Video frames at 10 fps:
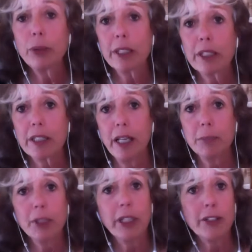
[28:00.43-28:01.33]
us
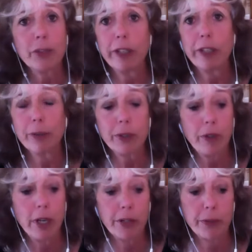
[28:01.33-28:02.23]
today as writers and
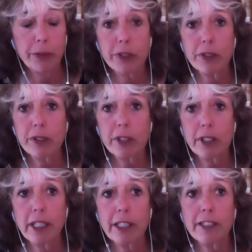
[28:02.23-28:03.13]
authors
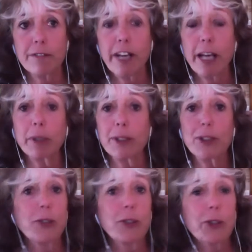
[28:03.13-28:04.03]
is fabulous,
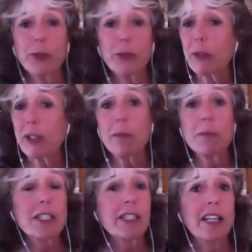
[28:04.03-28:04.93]
and you sure don't seem
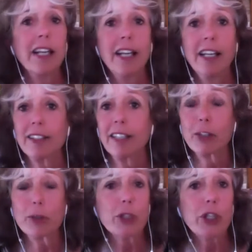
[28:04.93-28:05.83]
like
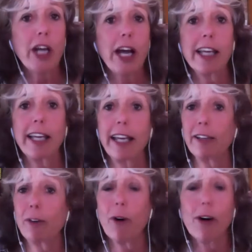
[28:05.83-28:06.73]
you're shy at
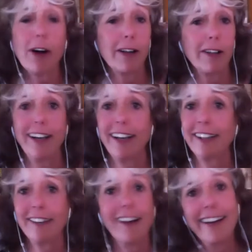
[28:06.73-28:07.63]
all
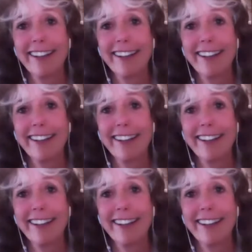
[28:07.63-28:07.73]
online.